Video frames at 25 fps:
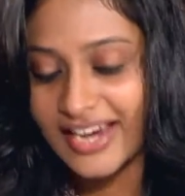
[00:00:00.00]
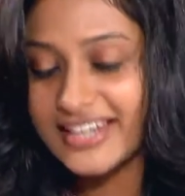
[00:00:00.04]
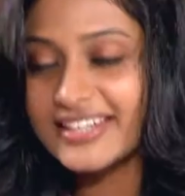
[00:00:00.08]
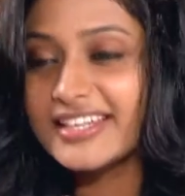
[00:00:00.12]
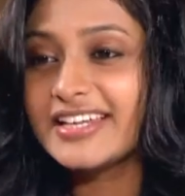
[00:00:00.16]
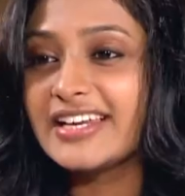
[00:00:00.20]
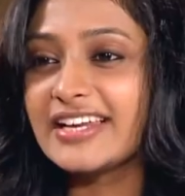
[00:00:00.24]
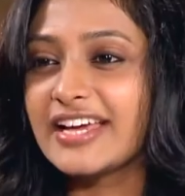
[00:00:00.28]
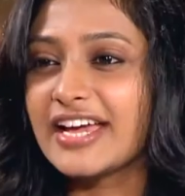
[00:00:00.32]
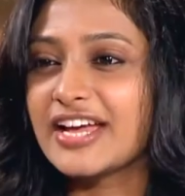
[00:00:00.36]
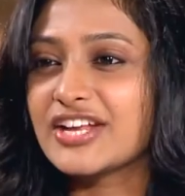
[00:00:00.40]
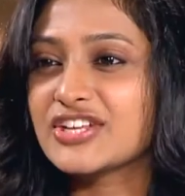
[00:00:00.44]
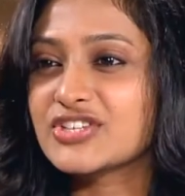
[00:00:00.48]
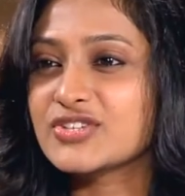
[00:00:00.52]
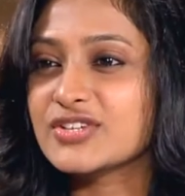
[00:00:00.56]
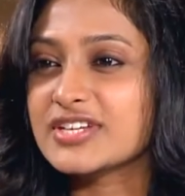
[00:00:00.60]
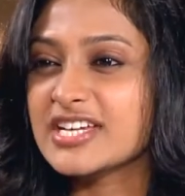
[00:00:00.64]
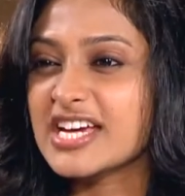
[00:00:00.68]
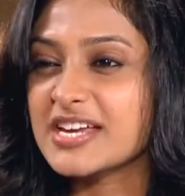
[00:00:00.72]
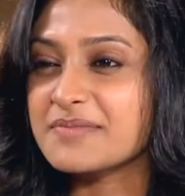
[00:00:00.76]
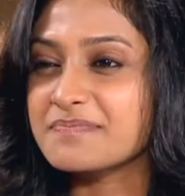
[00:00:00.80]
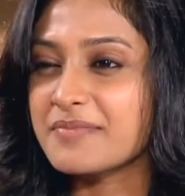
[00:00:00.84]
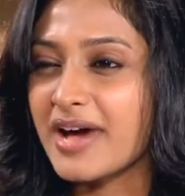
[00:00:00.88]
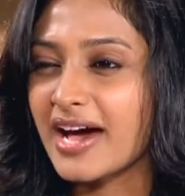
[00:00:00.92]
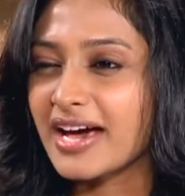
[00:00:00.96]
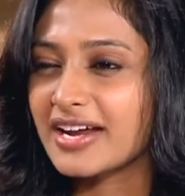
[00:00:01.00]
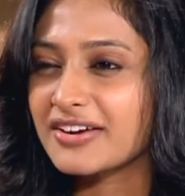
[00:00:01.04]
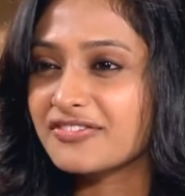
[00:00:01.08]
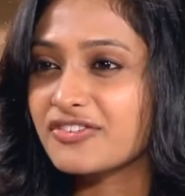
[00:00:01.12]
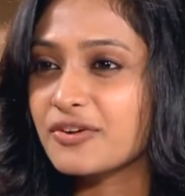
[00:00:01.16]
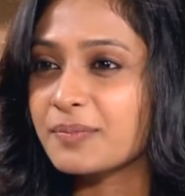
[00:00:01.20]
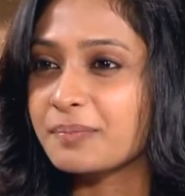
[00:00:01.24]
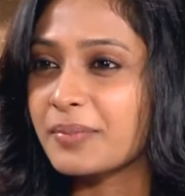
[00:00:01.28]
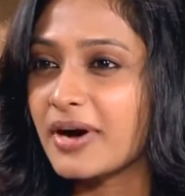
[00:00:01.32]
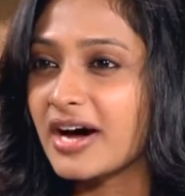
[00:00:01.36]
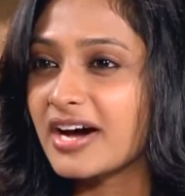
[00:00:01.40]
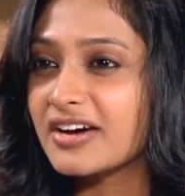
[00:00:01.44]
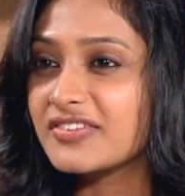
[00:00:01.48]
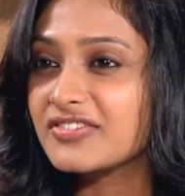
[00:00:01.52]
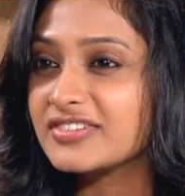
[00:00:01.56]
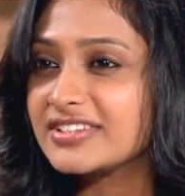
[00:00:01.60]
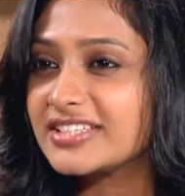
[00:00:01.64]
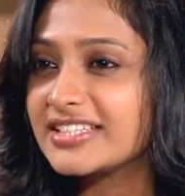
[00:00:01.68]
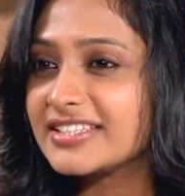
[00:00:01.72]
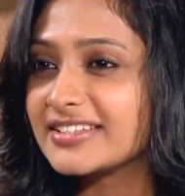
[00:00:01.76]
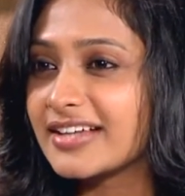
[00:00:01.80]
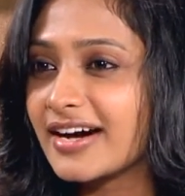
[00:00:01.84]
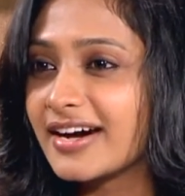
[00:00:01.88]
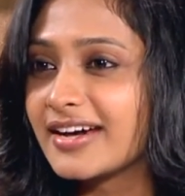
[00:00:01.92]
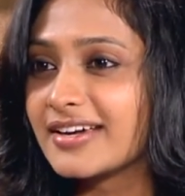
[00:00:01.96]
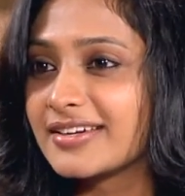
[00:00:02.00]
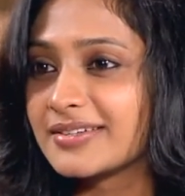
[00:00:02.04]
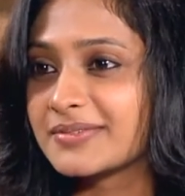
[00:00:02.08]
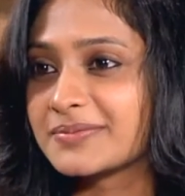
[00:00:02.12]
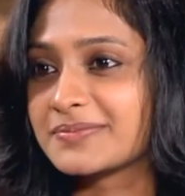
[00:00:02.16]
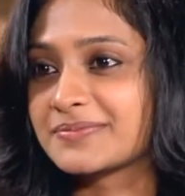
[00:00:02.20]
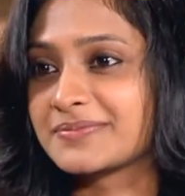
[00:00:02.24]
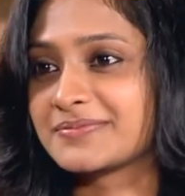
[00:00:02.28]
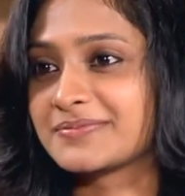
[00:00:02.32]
Ideal age to get married for Parvathy Nair?